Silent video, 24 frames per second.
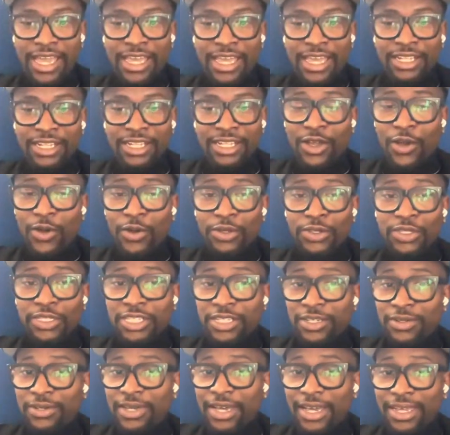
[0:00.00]
no, you
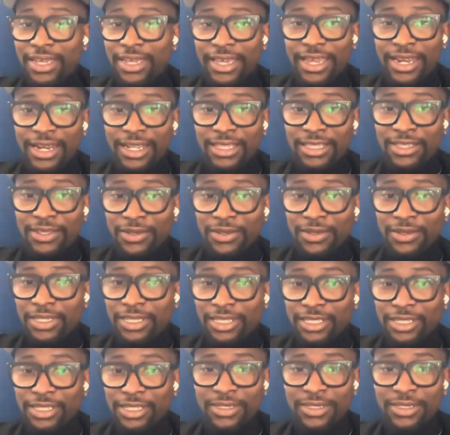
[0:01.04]
still kind of had a little, a
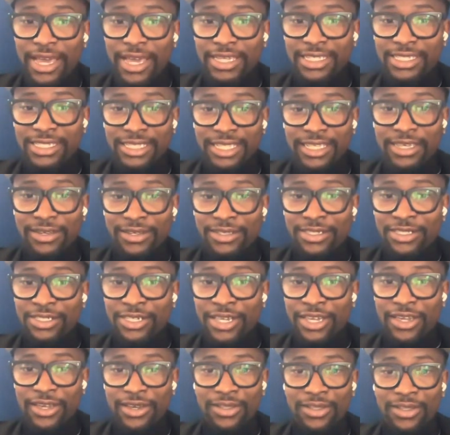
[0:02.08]
little nice there,
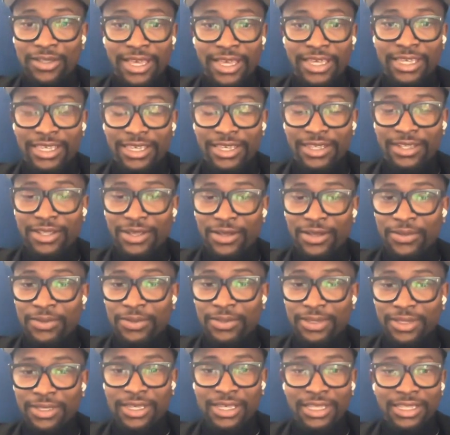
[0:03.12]
chicken. Like, you know,
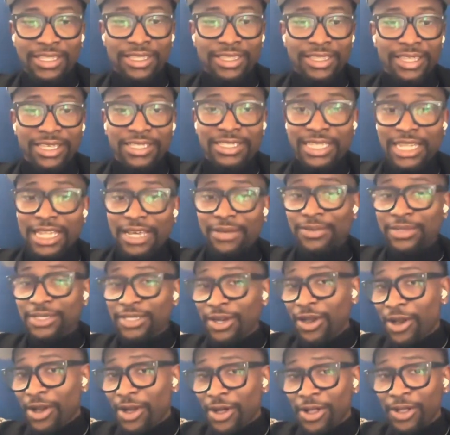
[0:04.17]
things that I was
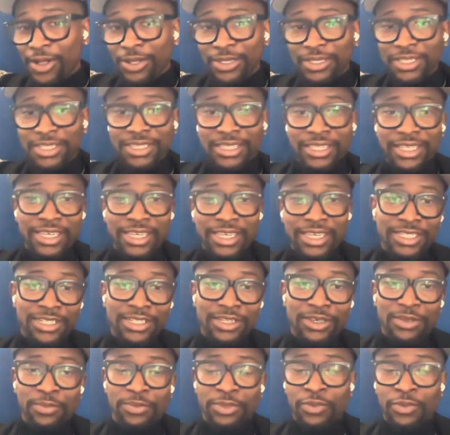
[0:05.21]
called, things, you
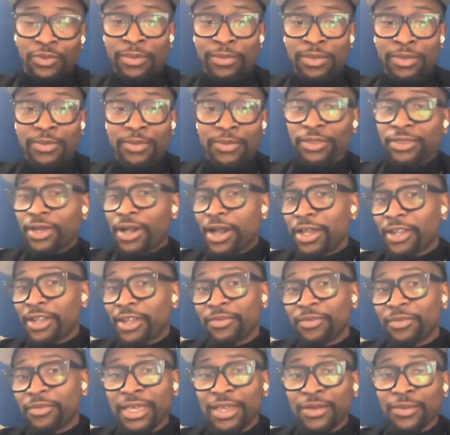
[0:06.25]
know, the way people thought
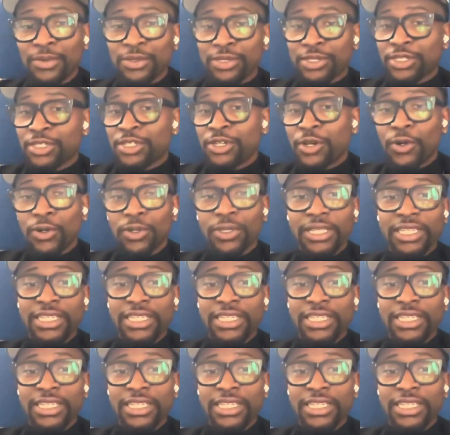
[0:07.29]
of me was just totally